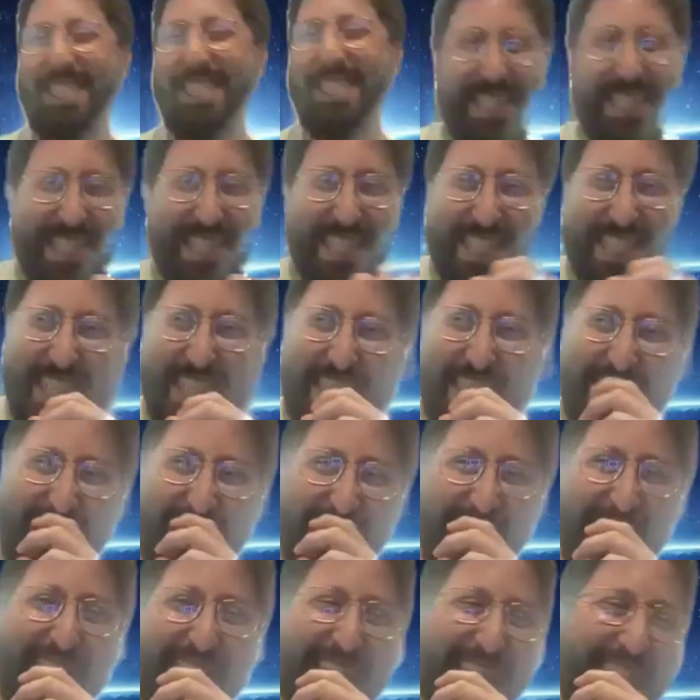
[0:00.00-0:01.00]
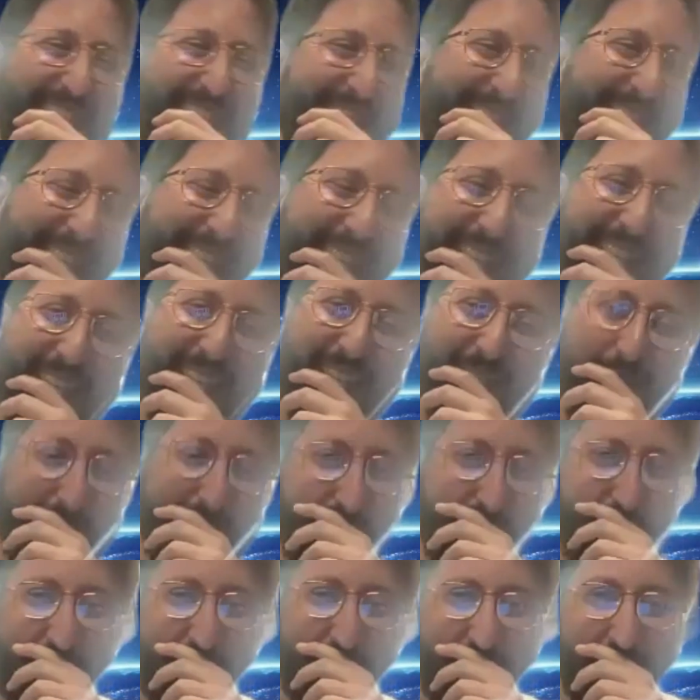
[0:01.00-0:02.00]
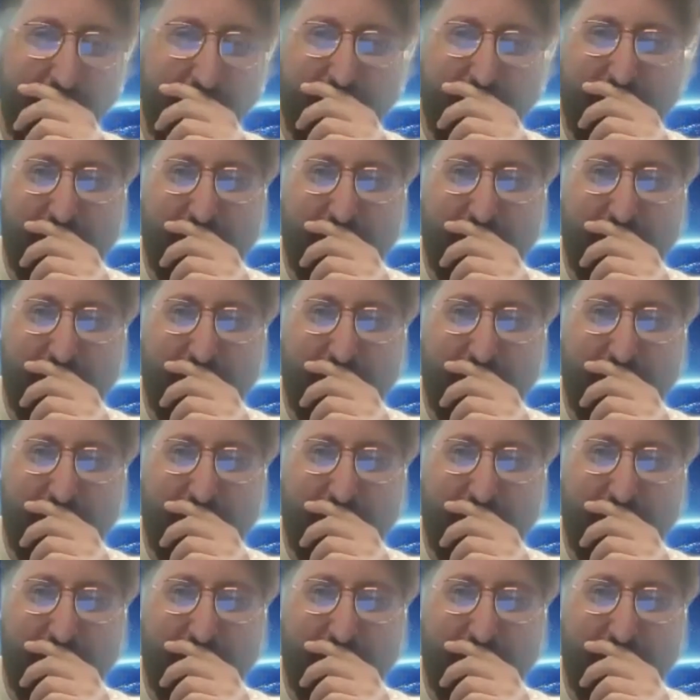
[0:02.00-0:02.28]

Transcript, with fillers: where does it come, where, where, does, where does it